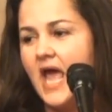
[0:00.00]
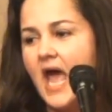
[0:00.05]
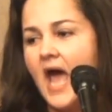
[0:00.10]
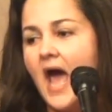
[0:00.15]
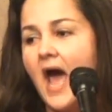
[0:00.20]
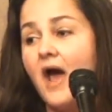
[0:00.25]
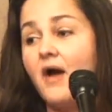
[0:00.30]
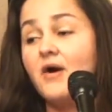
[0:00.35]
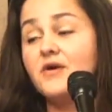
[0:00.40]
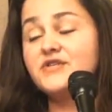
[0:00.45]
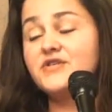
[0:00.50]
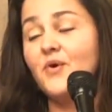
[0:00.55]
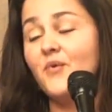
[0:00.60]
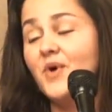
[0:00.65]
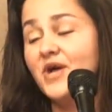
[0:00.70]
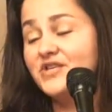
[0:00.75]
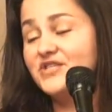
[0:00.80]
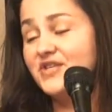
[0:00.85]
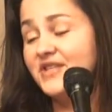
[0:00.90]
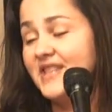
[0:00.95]
I also
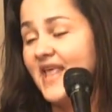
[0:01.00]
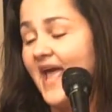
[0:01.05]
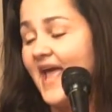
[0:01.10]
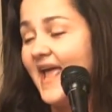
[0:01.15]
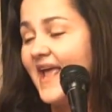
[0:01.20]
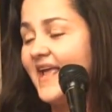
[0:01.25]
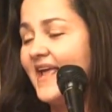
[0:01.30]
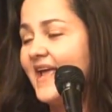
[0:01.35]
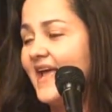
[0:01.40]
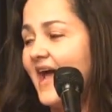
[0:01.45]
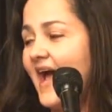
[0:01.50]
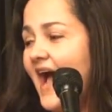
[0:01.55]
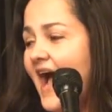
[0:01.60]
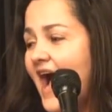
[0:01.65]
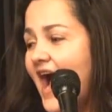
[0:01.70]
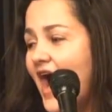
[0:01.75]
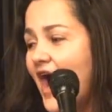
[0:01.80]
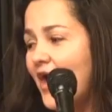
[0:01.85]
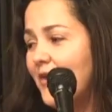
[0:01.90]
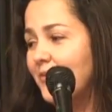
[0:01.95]
want to thank
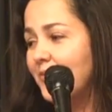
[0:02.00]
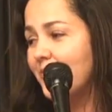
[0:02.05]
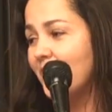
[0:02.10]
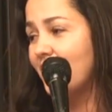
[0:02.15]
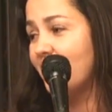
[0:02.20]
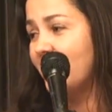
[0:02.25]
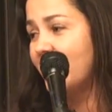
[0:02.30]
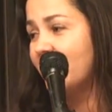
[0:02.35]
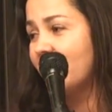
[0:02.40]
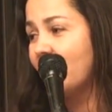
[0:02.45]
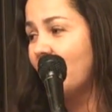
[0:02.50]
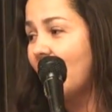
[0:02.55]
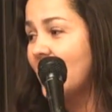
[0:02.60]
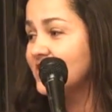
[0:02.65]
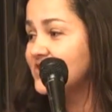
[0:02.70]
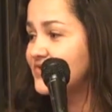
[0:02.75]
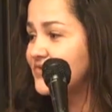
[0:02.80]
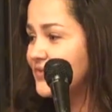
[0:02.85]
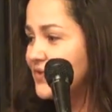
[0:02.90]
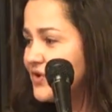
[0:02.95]
Marin
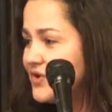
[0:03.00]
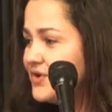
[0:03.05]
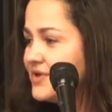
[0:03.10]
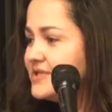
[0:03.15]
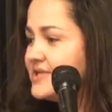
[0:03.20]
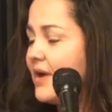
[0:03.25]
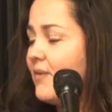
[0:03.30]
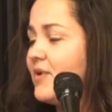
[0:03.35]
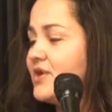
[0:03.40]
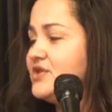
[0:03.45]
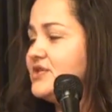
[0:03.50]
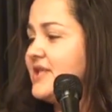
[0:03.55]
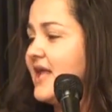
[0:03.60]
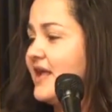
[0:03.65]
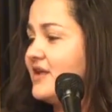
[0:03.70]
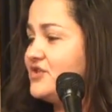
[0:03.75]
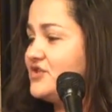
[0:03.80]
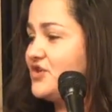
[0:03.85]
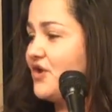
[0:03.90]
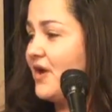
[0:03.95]
Grassroots. I want to
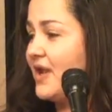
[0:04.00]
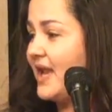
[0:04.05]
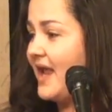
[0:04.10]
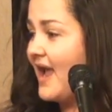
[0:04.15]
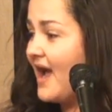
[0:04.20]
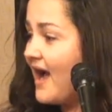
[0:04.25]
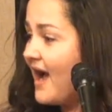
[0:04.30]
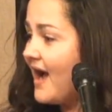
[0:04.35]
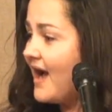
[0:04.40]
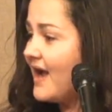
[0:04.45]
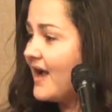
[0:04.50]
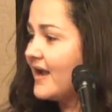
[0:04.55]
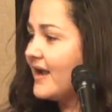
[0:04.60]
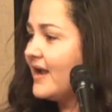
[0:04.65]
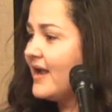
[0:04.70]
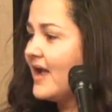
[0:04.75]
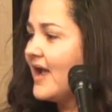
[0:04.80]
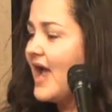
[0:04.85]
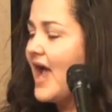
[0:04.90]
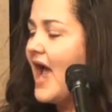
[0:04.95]
thank Johnny Young.